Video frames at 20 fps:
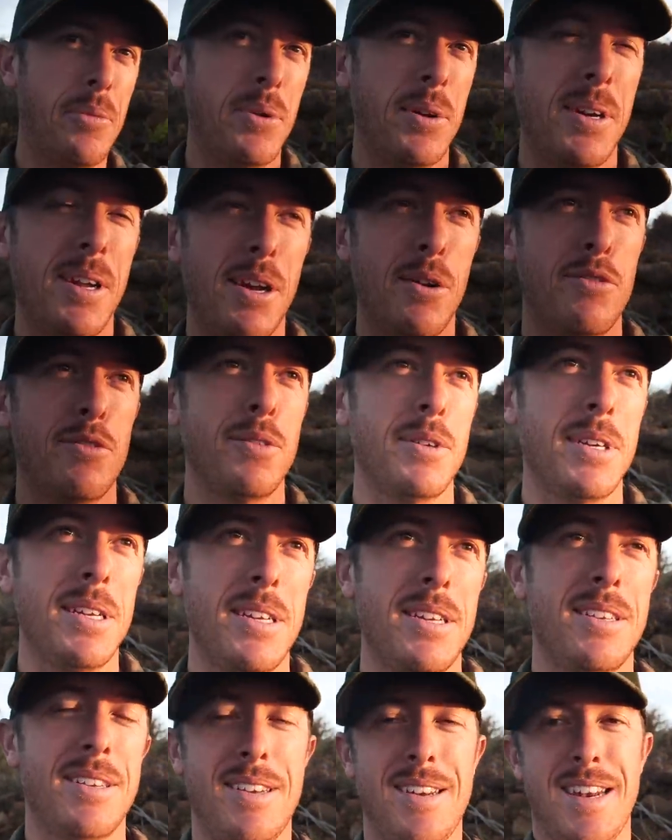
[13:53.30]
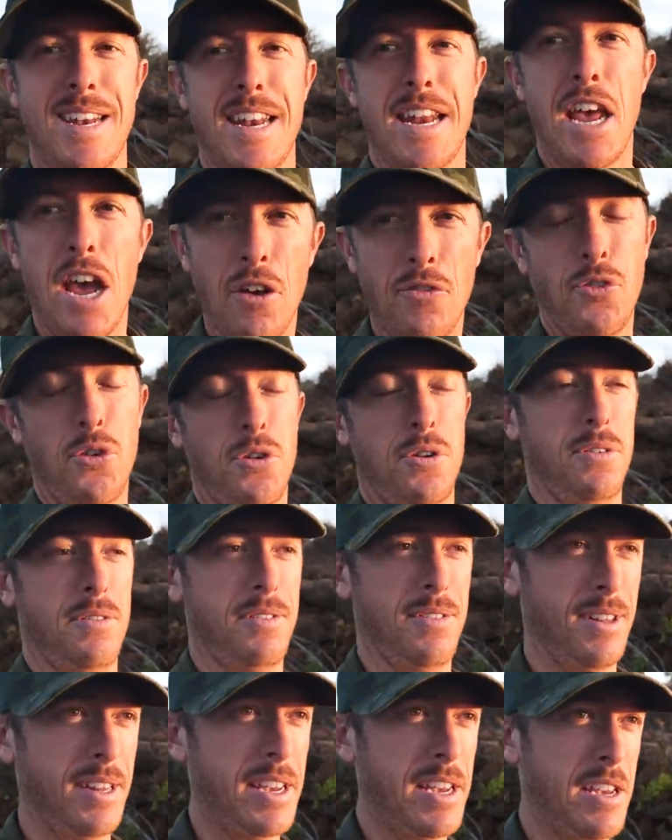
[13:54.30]
would definitely never
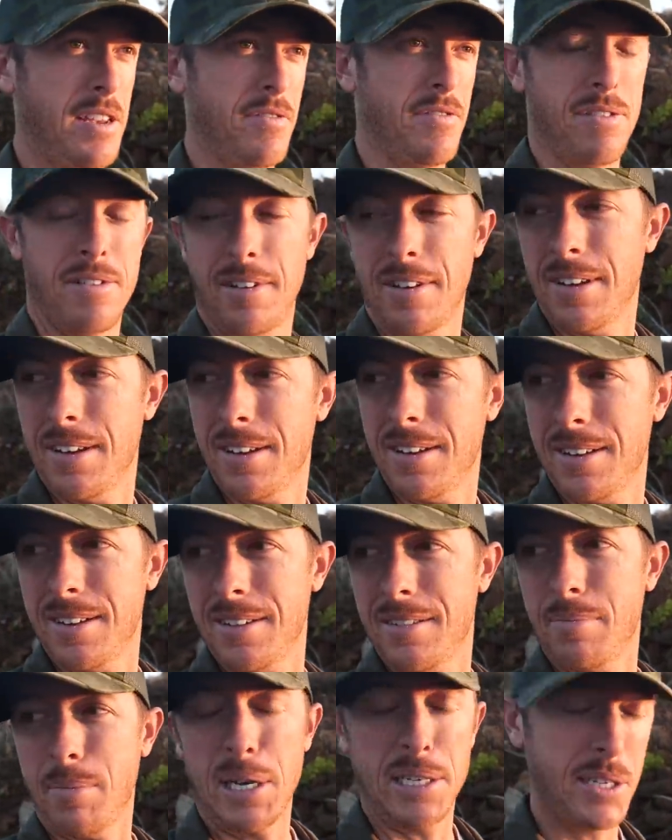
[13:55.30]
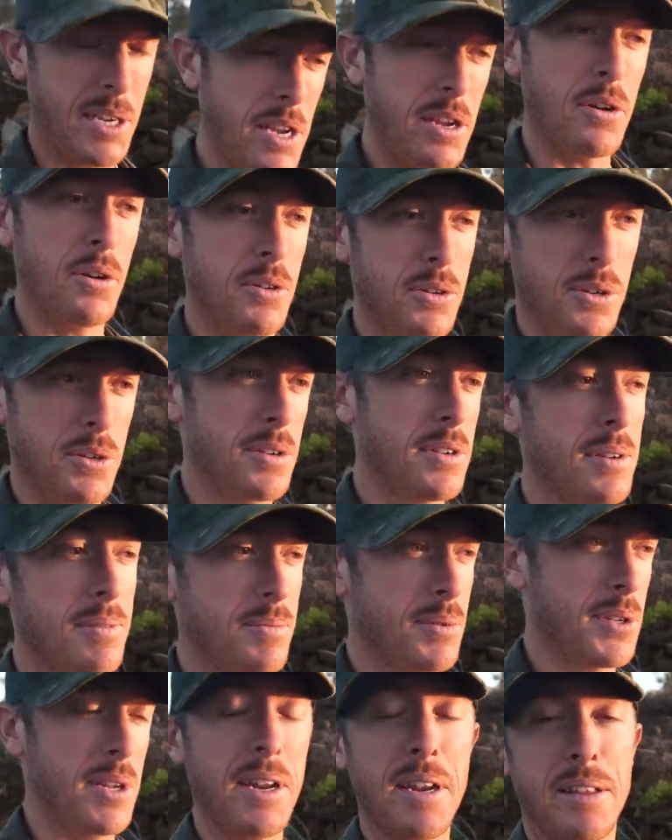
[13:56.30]
leave my skeeter
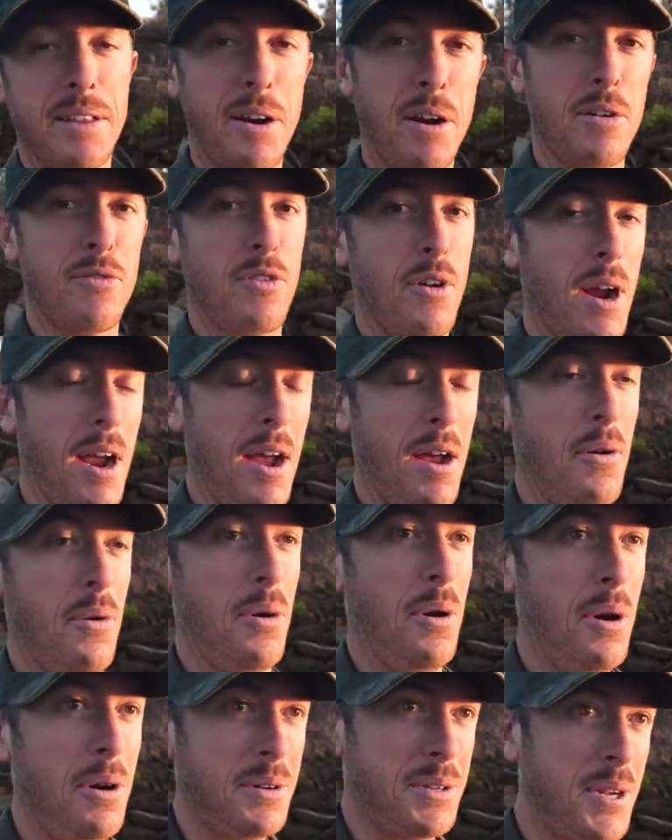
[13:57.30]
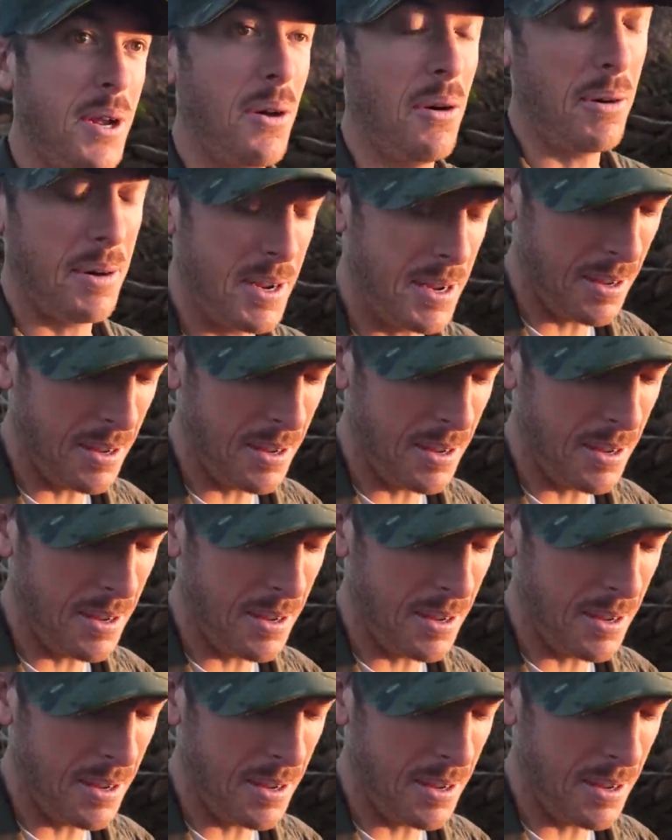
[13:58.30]
just sitting there for hours on